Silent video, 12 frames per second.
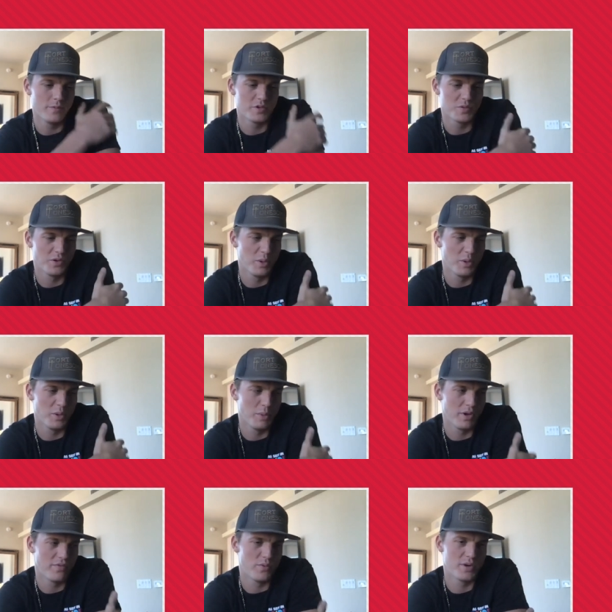was really
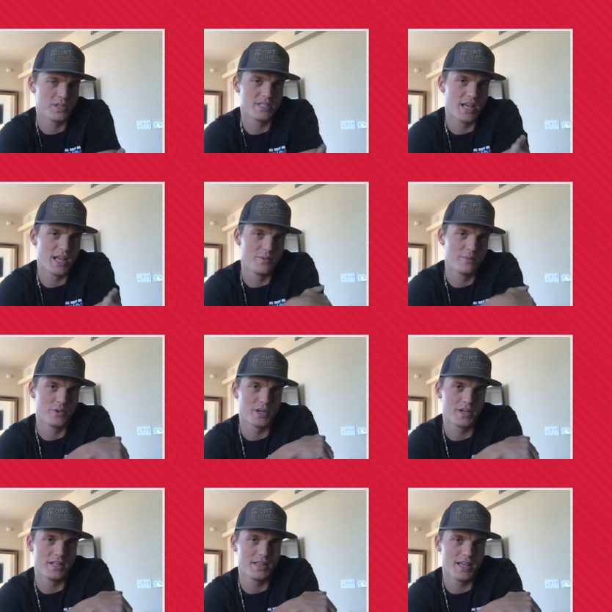big for us, and I didn't want
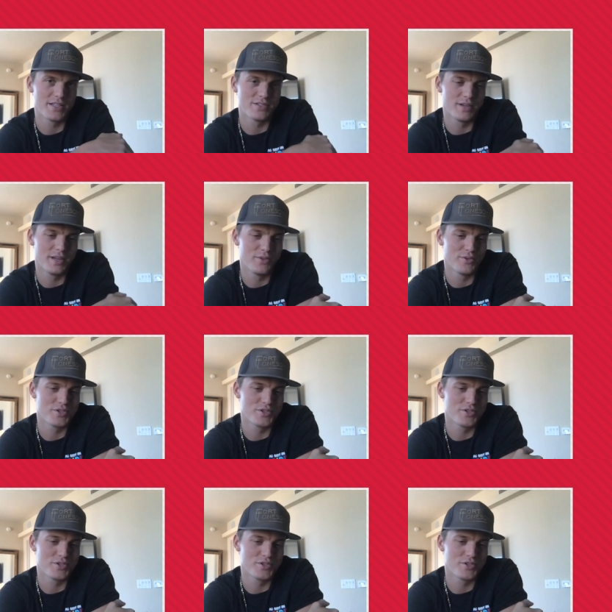to cut that song either.